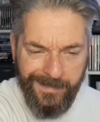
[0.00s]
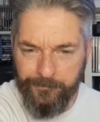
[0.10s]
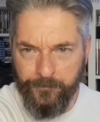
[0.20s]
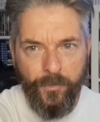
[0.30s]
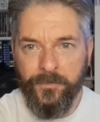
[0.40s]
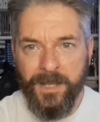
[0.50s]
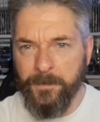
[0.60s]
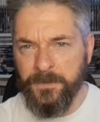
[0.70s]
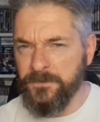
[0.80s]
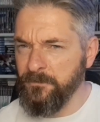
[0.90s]
more than
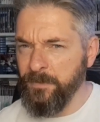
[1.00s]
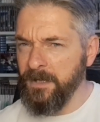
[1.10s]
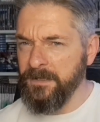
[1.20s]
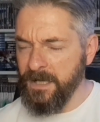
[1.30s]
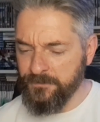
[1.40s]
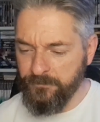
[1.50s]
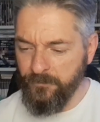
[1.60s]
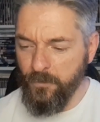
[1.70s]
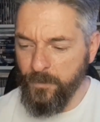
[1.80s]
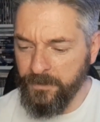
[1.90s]
happy to have paid the extra
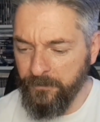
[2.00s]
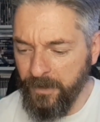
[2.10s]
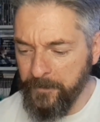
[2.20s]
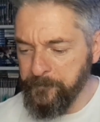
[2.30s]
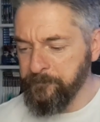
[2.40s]
£4 on that.